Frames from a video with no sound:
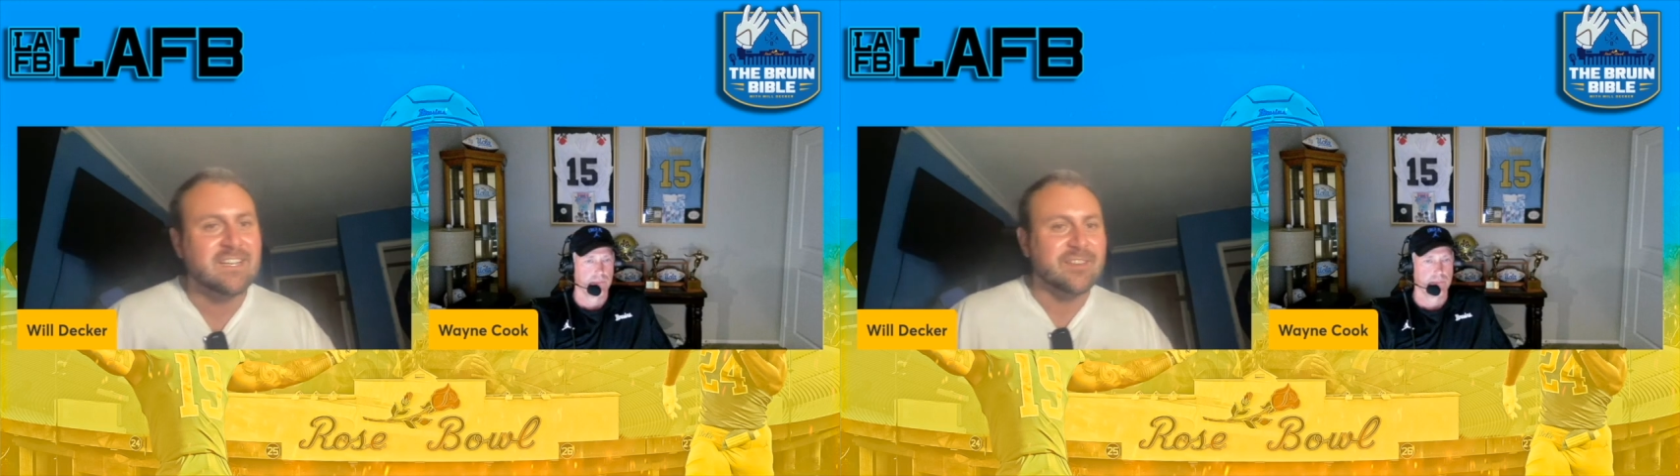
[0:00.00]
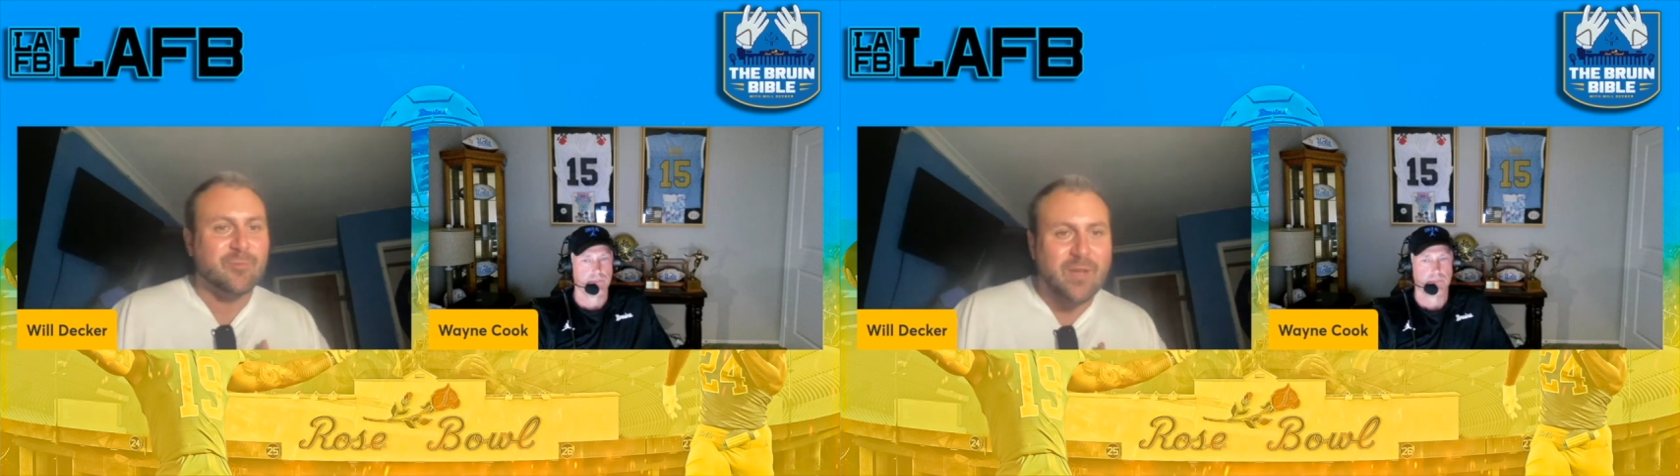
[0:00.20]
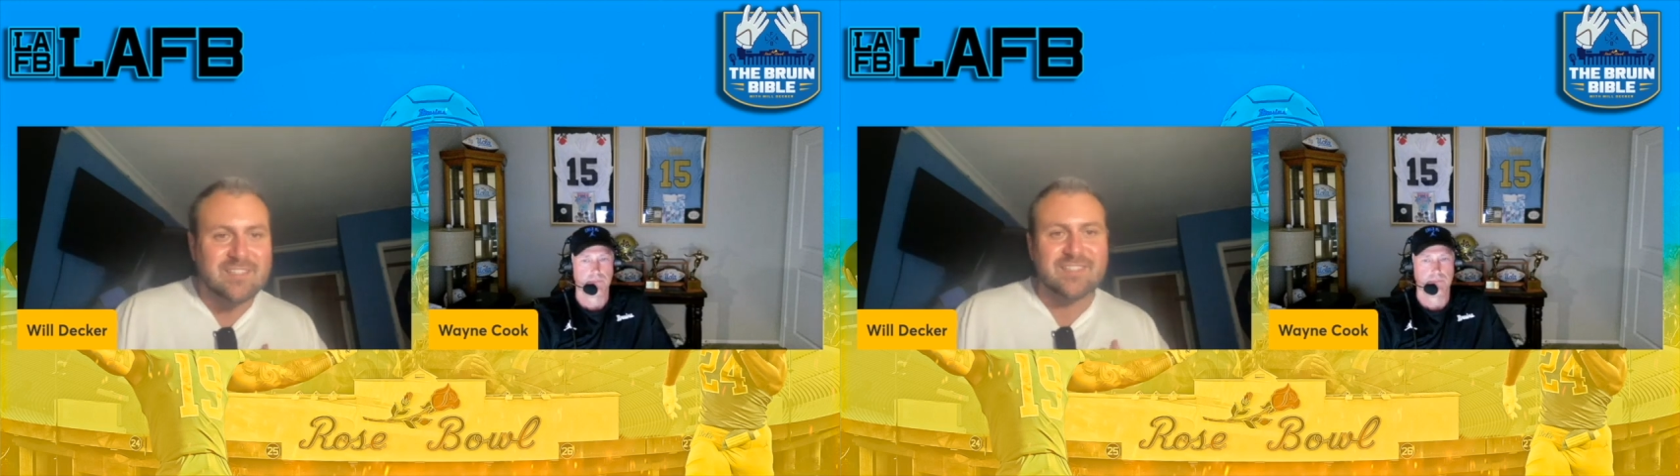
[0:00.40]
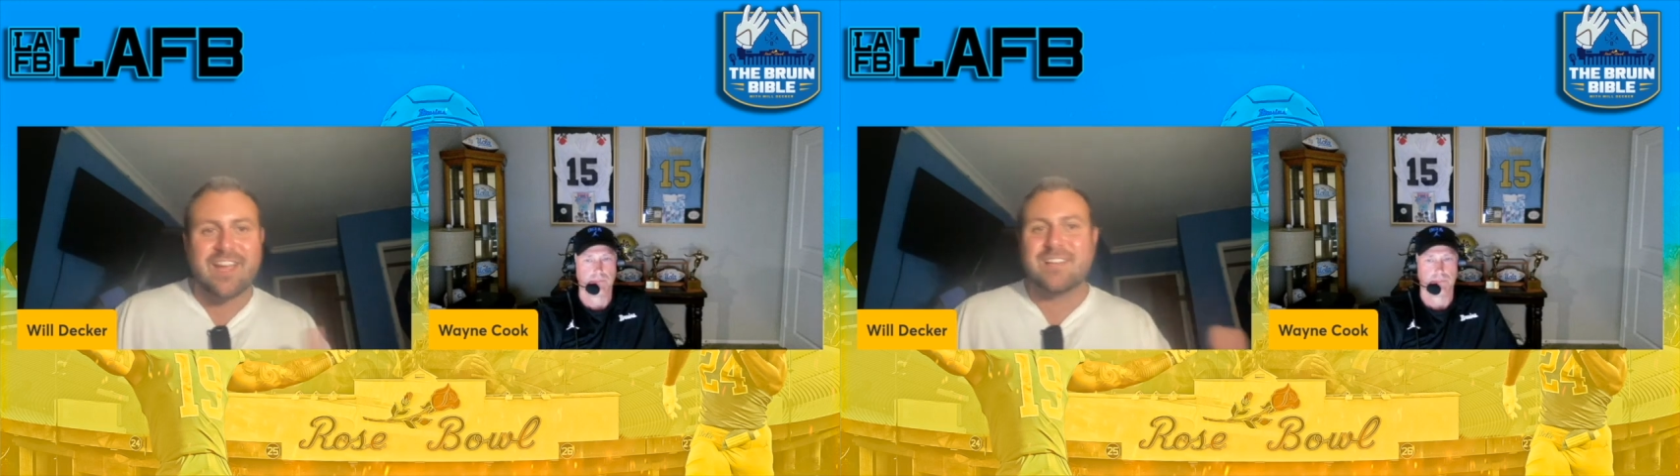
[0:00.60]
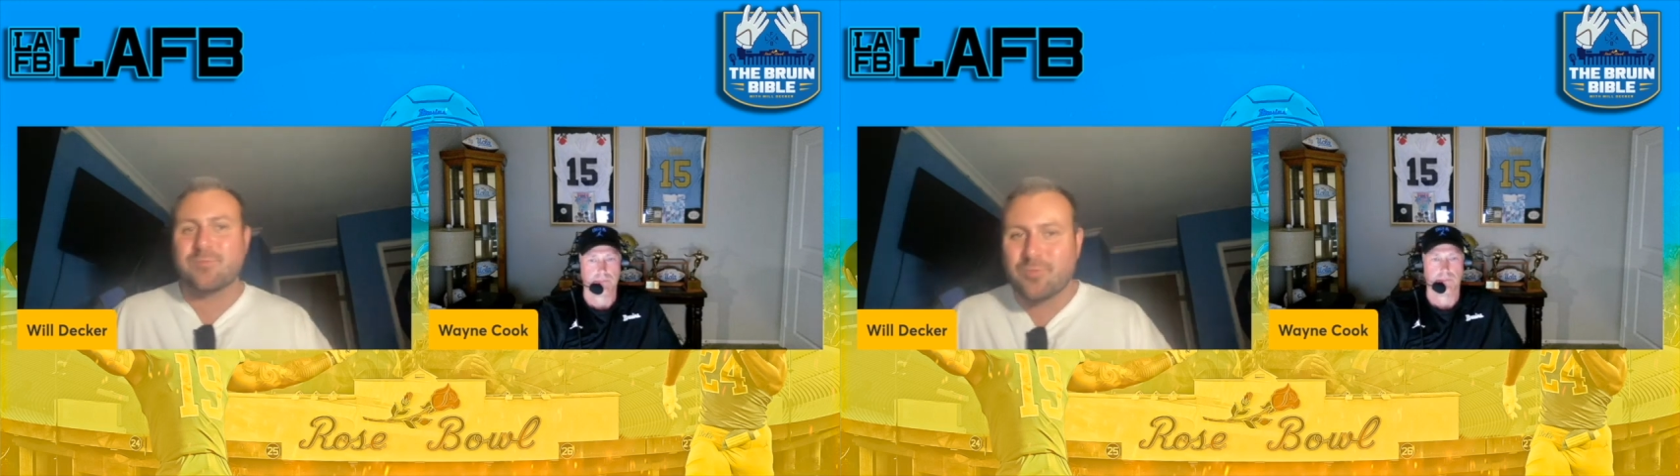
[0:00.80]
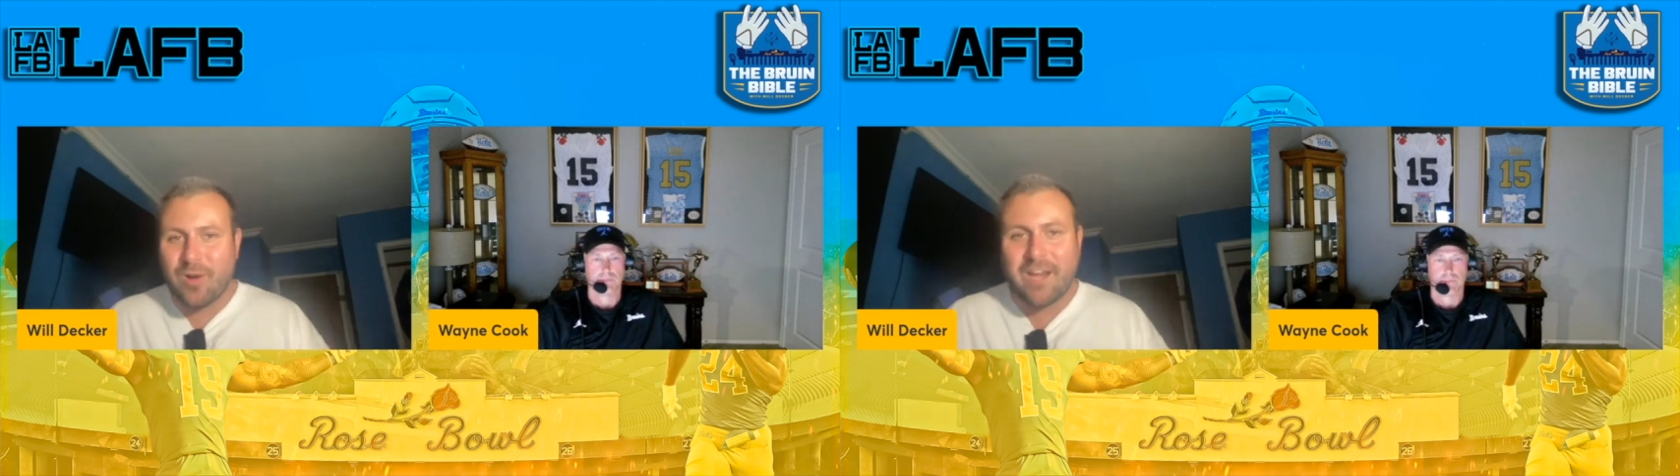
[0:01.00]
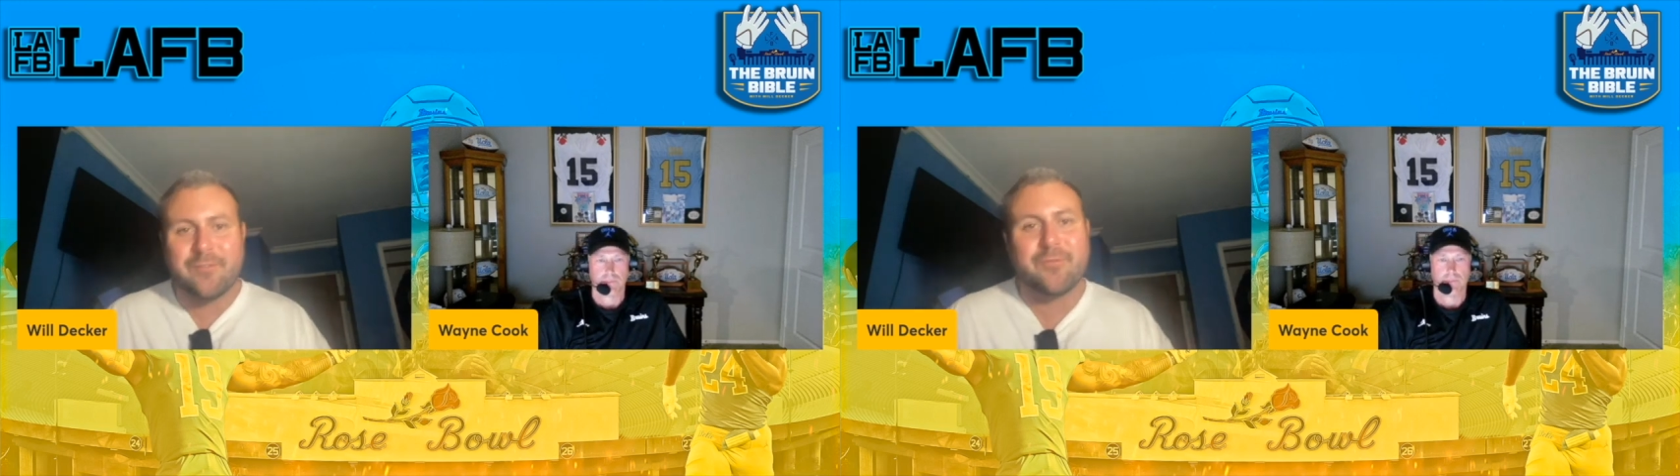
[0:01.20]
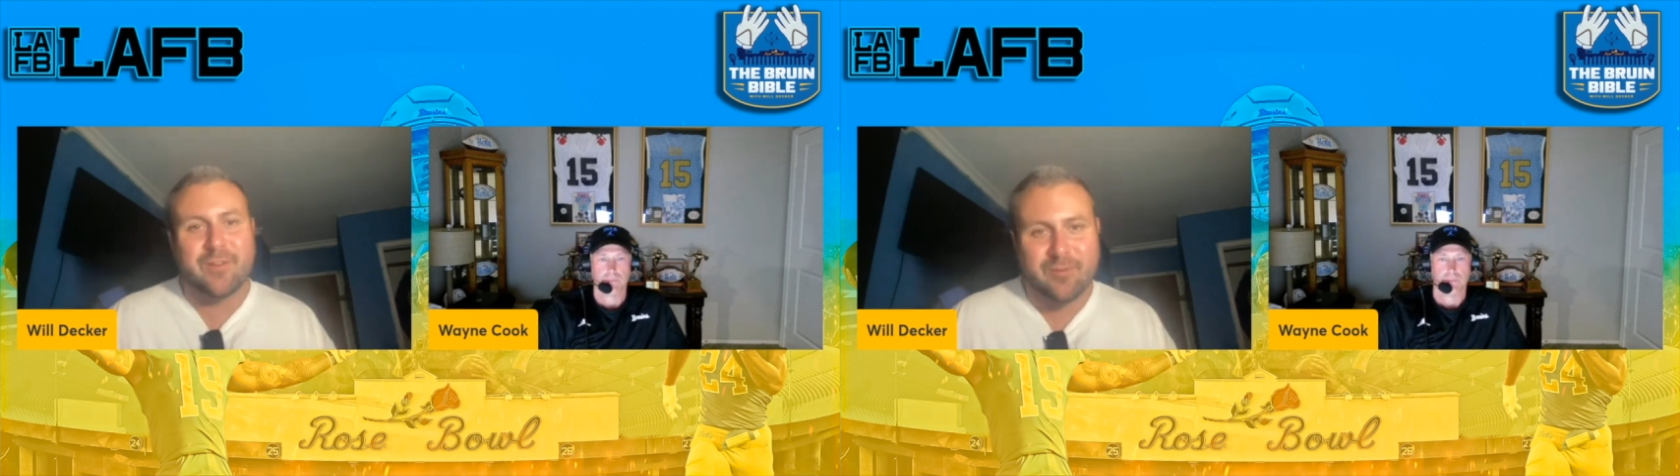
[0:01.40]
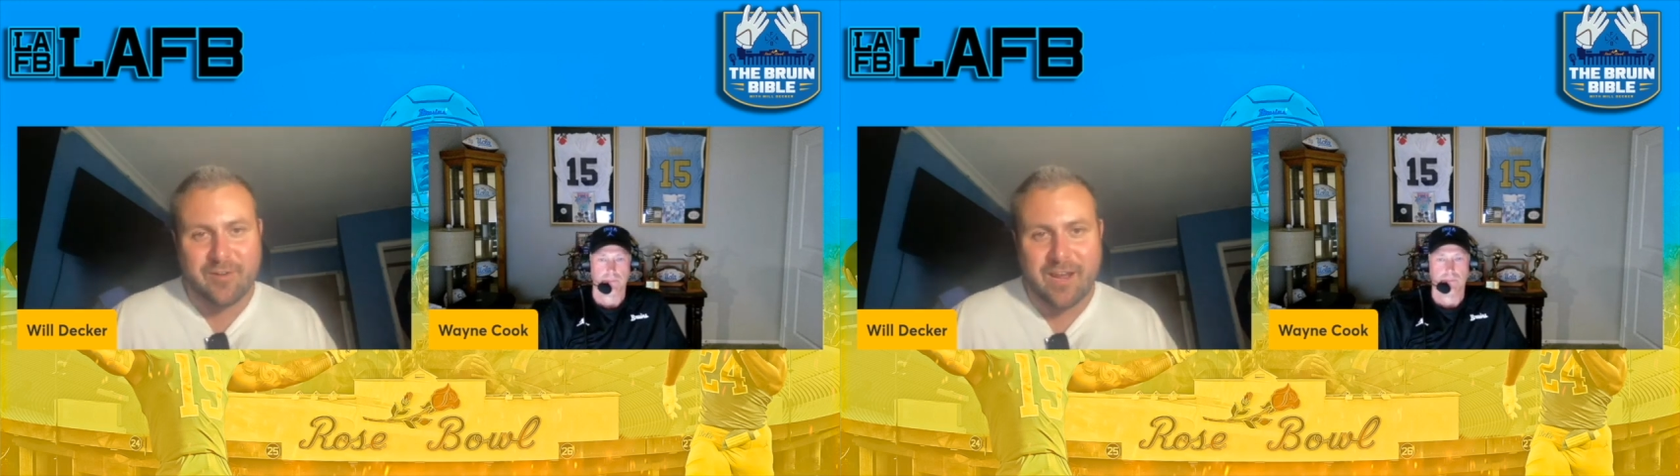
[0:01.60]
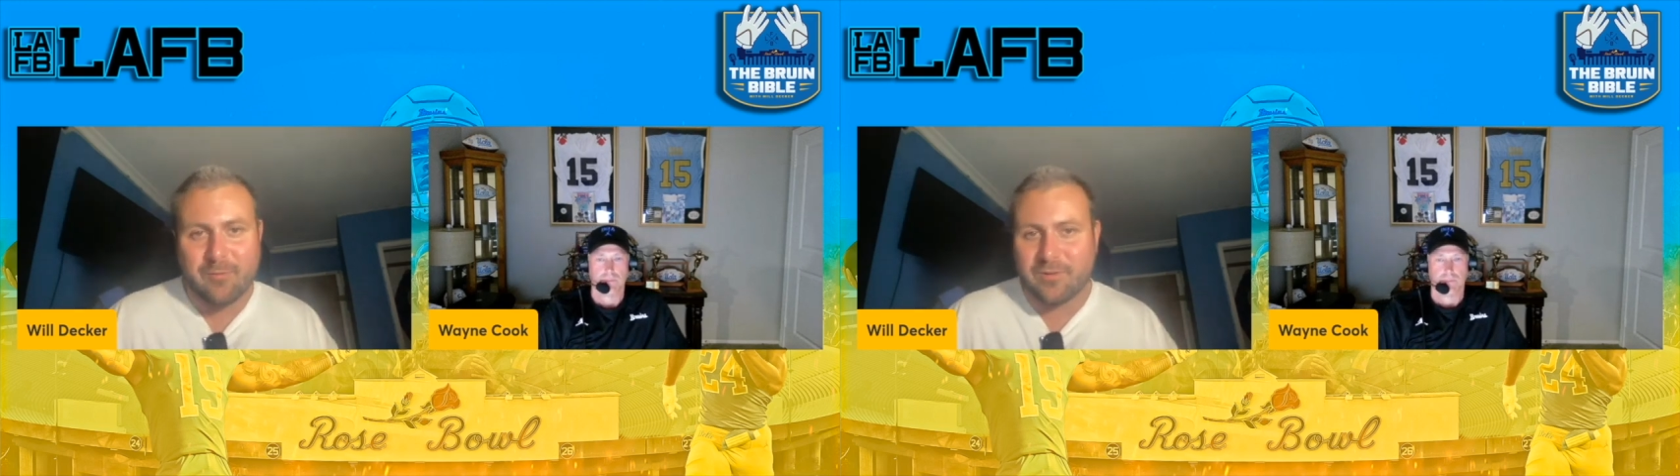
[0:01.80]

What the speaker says: The rest of the guys, we're trying to figure it out.